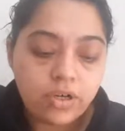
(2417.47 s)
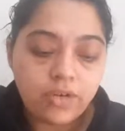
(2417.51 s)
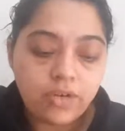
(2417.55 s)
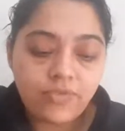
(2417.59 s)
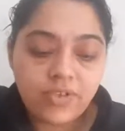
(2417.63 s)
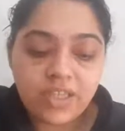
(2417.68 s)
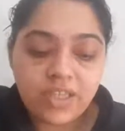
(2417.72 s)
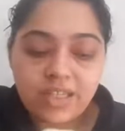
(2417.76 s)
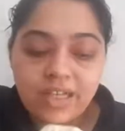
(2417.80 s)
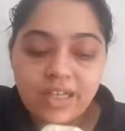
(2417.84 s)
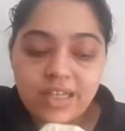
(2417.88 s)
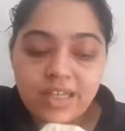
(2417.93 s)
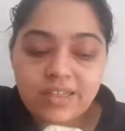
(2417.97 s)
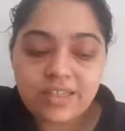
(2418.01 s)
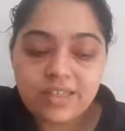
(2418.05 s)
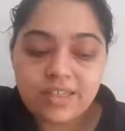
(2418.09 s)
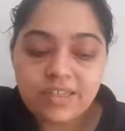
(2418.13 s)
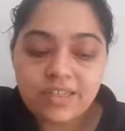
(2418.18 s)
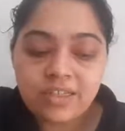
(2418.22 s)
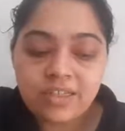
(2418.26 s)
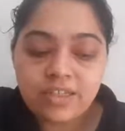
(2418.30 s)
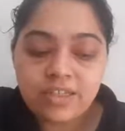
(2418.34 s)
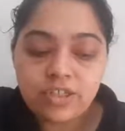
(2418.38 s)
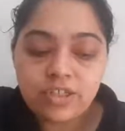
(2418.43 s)
with the
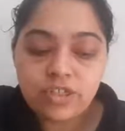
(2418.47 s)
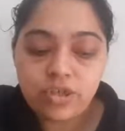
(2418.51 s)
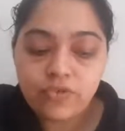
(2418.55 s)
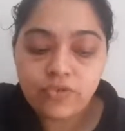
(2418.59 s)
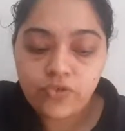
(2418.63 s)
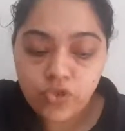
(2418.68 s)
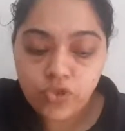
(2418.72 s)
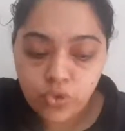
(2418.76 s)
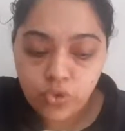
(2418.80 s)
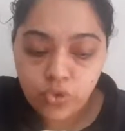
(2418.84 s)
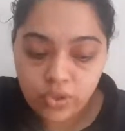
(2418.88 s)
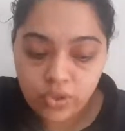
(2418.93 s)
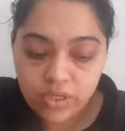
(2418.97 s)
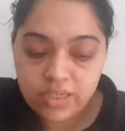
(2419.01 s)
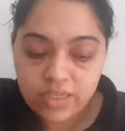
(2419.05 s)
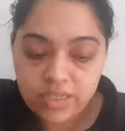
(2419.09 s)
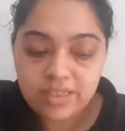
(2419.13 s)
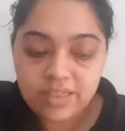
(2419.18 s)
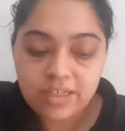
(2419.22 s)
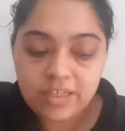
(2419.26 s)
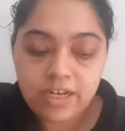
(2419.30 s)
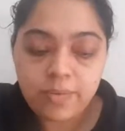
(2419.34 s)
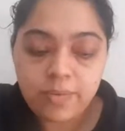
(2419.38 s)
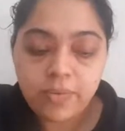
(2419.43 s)
consistency of sugar
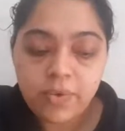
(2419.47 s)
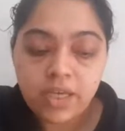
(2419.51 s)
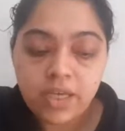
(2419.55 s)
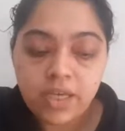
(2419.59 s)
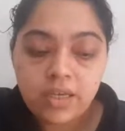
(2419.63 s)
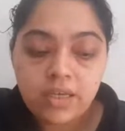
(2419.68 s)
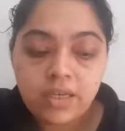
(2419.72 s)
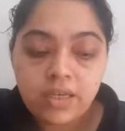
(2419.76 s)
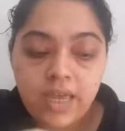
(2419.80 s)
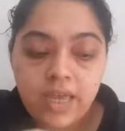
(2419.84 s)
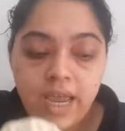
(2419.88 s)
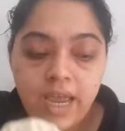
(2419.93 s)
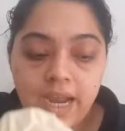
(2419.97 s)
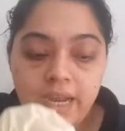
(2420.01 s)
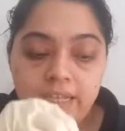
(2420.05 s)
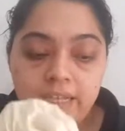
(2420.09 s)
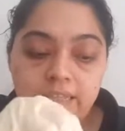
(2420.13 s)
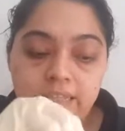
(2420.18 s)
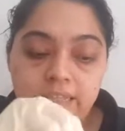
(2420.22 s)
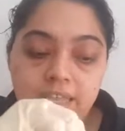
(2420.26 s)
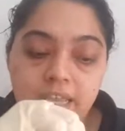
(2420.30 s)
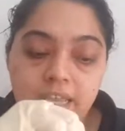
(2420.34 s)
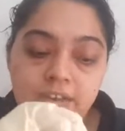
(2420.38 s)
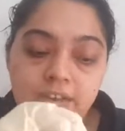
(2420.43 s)
syrup,
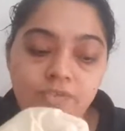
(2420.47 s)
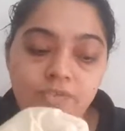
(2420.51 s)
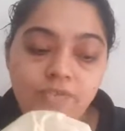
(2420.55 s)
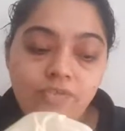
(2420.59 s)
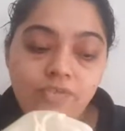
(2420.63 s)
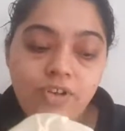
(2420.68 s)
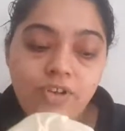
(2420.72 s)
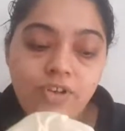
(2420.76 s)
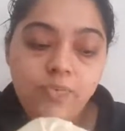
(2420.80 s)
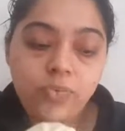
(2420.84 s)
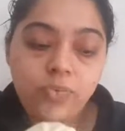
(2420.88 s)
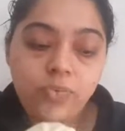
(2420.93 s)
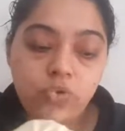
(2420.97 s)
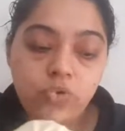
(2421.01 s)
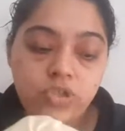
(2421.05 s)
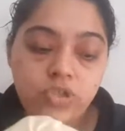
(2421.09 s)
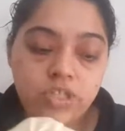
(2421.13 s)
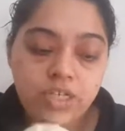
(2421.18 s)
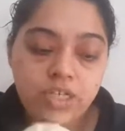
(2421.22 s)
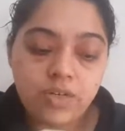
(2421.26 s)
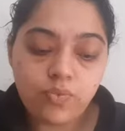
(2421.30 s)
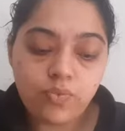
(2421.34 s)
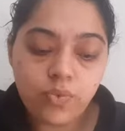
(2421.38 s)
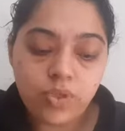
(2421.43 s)
and then we will
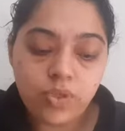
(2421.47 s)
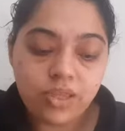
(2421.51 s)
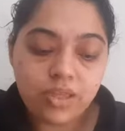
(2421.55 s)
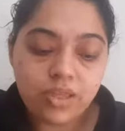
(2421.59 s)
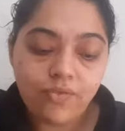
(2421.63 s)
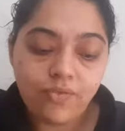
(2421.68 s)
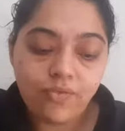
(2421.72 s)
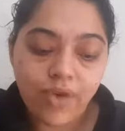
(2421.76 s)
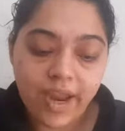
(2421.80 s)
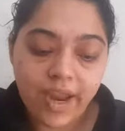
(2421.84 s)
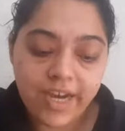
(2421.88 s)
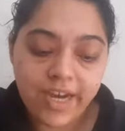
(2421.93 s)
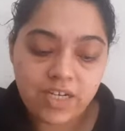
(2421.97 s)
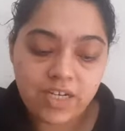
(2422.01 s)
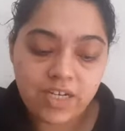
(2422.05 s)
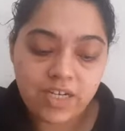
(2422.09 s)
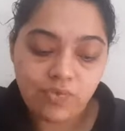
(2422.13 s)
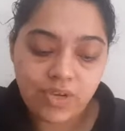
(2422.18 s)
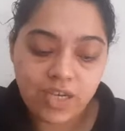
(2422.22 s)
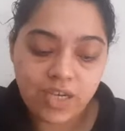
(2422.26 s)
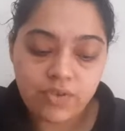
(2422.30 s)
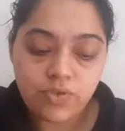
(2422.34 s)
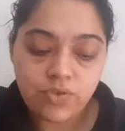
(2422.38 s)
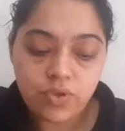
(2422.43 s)
proceed with the white
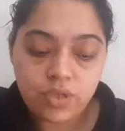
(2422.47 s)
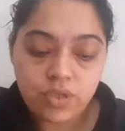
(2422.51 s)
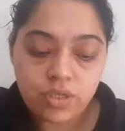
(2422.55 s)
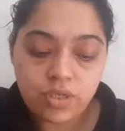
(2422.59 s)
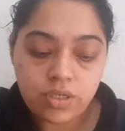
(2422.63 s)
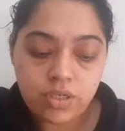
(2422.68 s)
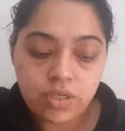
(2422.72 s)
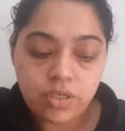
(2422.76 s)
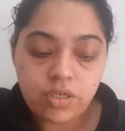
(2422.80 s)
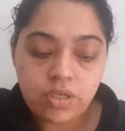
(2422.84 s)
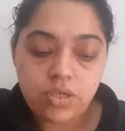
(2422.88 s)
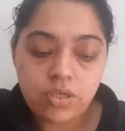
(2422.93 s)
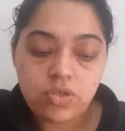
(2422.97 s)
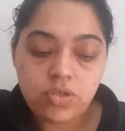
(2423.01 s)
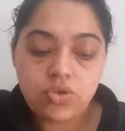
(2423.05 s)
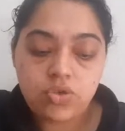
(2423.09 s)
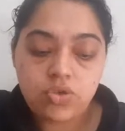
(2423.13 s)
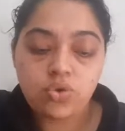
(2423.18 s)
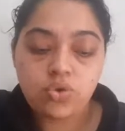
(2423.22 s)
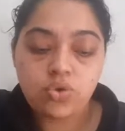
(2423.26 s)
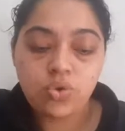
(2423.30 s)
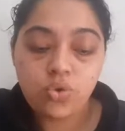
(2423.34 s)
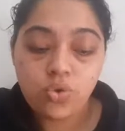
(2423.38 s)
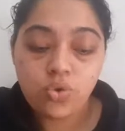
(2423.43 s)
waves.
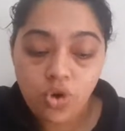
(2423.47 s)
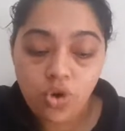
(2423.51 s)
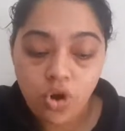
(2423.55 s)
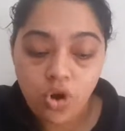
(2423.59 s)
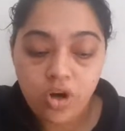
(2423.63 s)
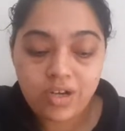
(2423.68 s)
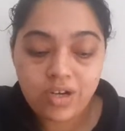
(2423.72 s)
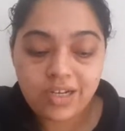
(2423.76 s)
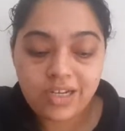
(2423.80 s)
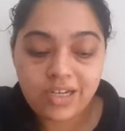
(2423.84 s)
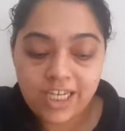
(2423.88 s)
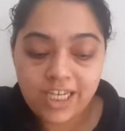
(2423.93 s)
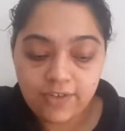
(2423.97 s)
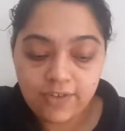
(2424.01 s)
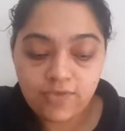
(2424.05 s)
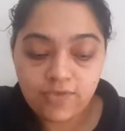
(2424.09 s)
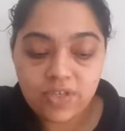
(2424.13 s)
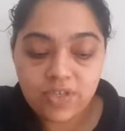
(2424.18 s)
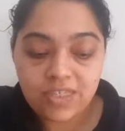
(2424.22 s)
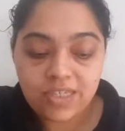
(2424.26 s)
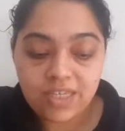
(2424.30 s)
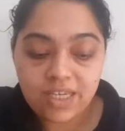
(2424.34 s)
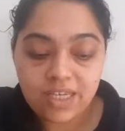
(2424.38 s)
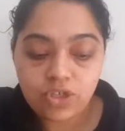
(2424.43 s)
So do not
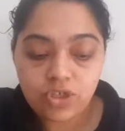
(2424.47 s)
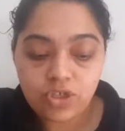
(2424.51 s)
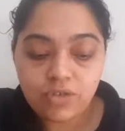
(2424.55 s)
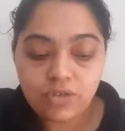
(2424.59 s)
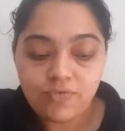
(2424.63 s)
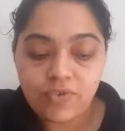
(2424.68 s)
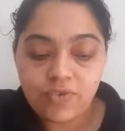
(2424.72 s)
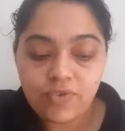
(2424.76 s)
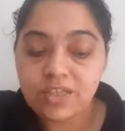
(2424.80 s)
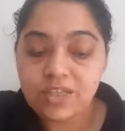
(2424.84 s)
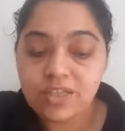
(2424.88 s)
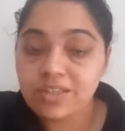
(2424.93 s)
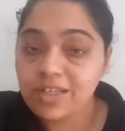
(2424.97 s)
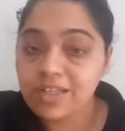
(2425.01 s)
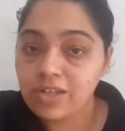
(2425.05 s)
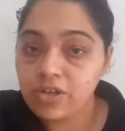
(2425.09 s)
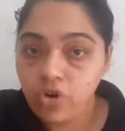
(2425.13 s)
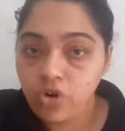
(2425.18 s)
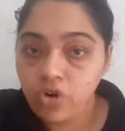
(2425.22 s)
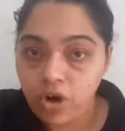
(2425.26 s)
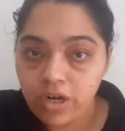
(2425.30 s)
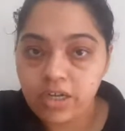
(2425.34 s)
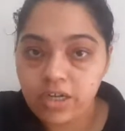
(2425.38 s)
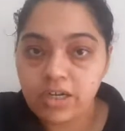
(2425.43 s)
leave the session. We are still
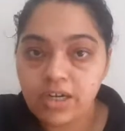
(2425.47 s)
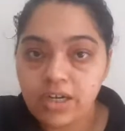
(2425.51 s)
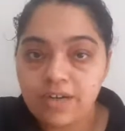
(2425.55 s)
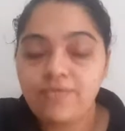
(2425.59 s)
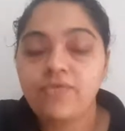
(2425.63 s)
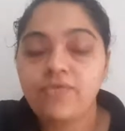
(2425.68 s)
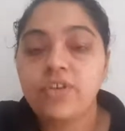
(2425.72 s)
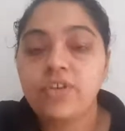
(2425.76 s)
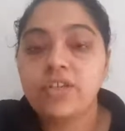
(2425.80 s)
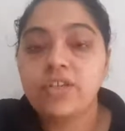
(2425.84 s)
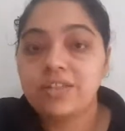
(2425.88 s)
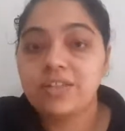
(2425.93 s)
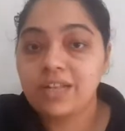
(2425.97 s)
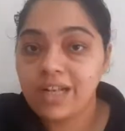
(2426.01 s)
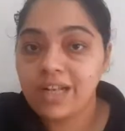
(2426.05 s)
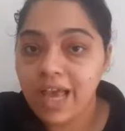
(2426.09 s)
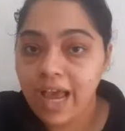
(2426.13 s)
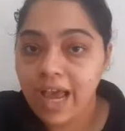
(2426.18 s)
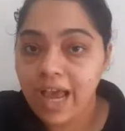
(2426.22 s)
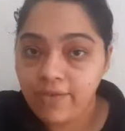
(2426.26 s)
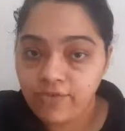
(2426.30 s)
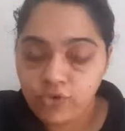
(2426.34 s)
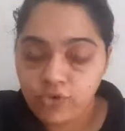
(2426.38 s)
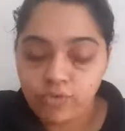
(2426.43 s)
not done. We still
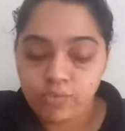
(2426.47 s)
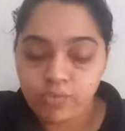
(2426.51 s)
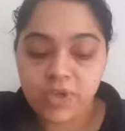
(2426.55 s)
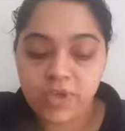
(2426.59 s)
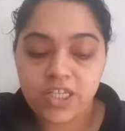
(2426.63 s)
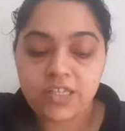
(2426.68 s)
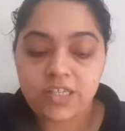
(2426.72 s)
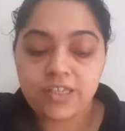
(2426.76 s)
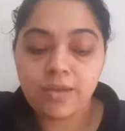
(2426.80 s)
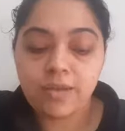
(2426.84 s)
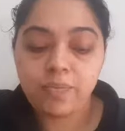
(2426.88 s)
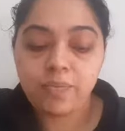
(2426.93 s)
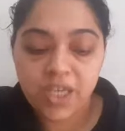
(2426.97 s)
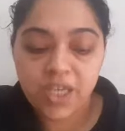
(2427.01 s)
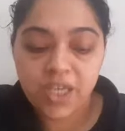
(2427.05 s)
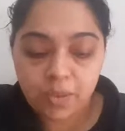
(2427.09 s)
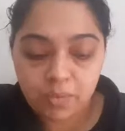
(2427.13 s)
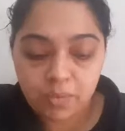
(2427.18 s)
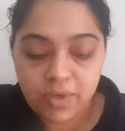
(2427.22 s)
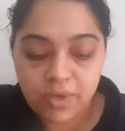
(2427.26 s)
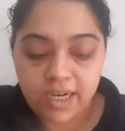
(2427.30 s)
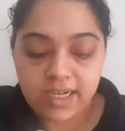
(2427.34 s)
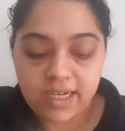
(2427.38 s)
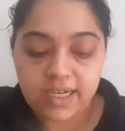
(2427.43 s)
have to mix the
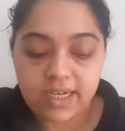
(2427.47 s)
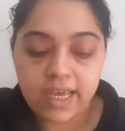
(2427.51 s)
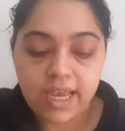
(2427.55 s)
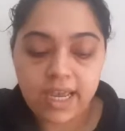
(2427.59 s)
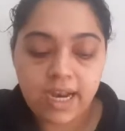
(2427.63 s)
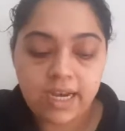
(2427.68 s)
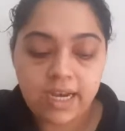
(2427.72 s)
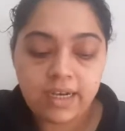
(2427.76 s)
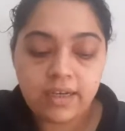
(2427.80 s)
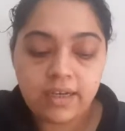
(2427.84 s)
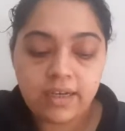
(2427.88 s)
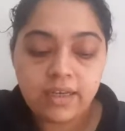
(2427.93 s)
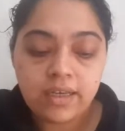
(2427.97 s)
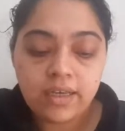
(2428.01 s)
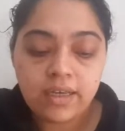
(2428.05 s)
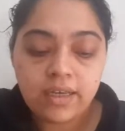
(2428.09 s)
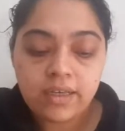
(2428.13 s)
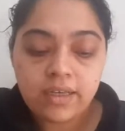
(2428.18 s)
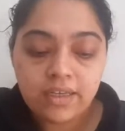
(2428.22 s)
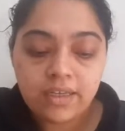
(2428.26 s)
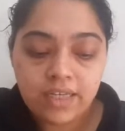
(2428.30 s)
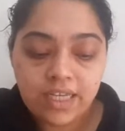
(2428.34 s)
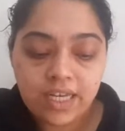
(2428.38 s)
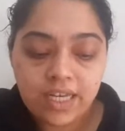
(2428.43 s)
pigment and
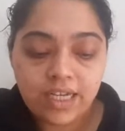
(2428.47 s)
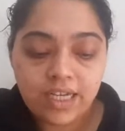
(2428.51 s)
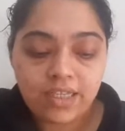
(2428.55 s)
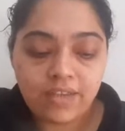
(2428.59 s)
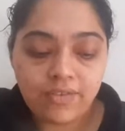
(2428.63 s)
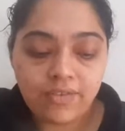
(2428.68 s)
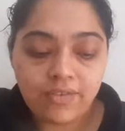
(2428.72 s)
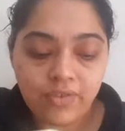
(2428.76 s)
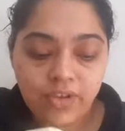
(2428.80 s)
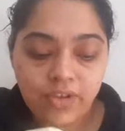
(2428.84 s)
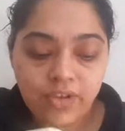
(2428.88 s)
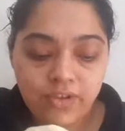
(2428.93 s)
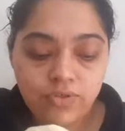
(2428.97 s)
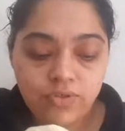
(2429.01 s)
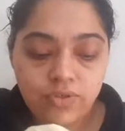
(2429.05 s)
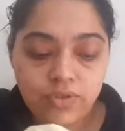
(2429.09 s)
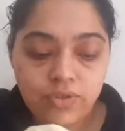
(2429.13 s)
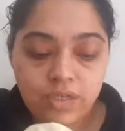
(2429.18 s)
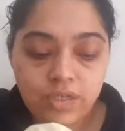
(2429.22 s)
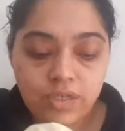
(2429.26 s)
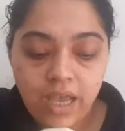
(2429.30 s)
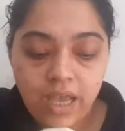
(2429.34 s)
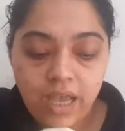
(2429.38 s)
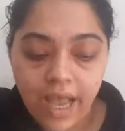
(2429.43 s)
create the
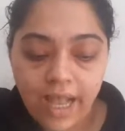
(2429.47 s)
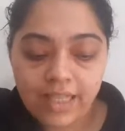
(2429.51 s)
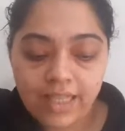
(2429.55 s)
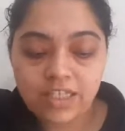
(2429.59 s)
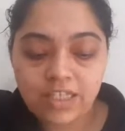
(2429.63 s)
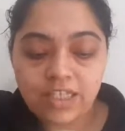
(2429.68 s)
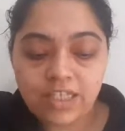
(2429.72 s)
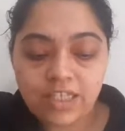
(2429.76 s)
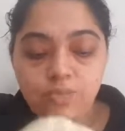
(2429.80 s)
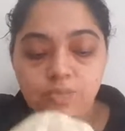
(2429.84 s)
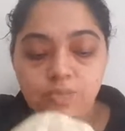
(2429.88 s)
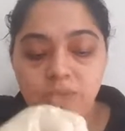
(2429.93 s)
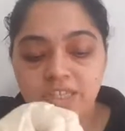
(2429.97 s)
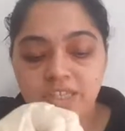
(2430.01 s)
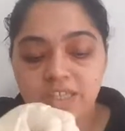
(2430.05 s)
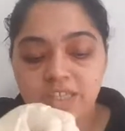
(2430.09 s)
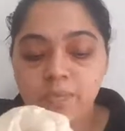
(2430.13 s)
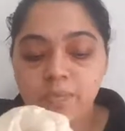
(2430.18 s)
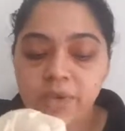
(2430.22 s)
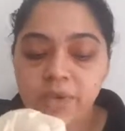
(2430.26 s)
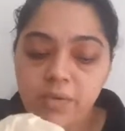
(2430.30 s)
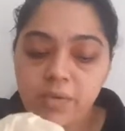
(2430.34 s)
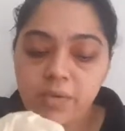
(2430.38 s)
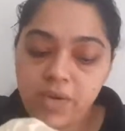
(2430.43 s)
waves. I'll just mix
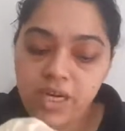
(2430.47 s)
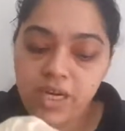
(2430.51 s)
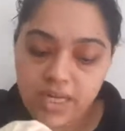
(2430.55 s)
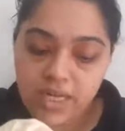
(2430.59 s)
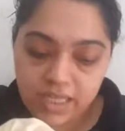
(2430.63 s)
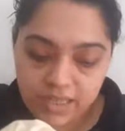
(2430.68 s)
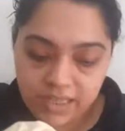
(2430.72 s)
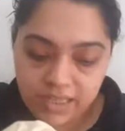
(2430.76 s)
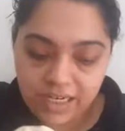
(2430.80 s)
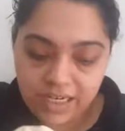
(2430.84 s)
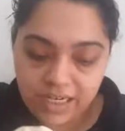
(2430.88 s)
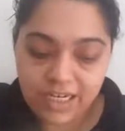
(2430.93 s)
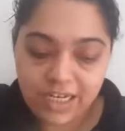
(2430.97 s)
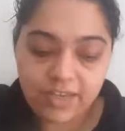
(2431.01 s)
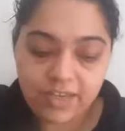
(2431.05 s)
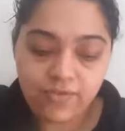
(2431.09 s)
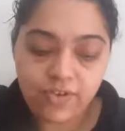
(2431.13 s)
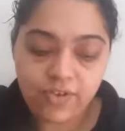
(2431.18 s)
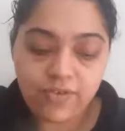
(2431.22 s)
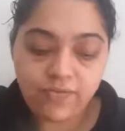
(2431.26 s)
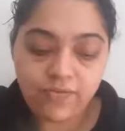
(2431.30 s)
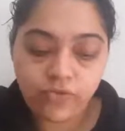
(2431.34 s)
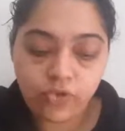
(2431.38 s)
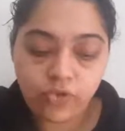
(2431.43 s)
the pigment and then
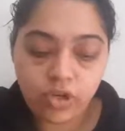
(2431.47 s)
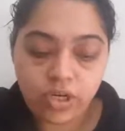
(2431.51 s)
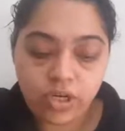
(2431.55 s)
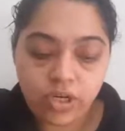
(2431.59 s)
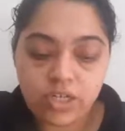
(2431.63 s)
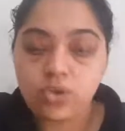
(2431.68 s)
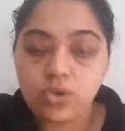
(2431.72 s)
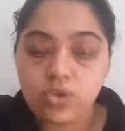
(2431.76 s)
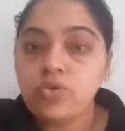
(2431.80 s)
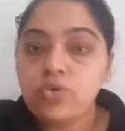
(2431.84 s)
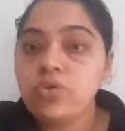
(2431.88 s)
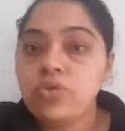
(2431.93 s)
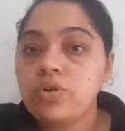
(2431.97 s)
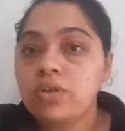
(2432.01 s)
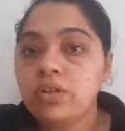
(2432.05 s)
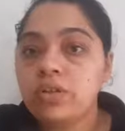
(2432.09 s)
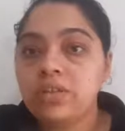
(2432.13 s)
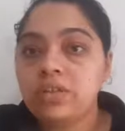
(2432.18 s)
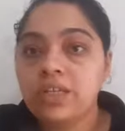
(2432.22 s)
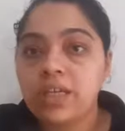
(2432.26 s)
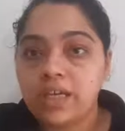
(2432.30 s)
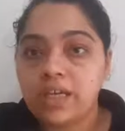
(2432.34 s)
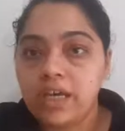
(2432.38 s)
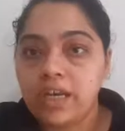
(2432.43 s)
leave it for it to
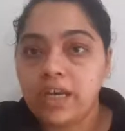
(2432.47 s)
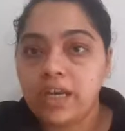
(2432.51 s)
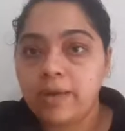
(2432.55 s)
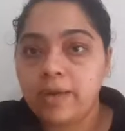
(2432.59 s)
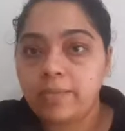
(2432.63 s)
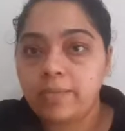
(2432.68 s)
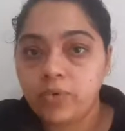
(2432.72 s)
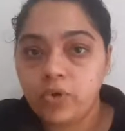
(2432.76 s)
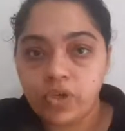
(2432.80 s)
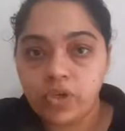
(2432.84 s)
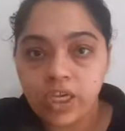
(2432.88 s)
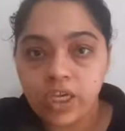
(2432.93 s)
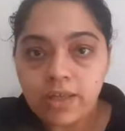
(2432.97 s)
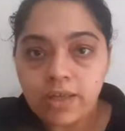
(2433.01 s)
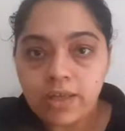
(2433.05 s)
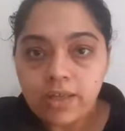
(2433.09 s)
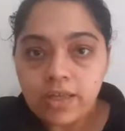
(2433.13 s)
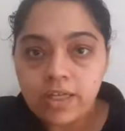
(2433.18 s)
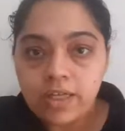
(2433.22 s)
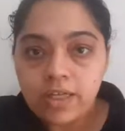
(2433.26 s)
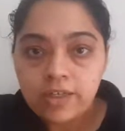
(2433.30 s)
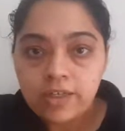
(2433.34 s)
thicken up. Okay.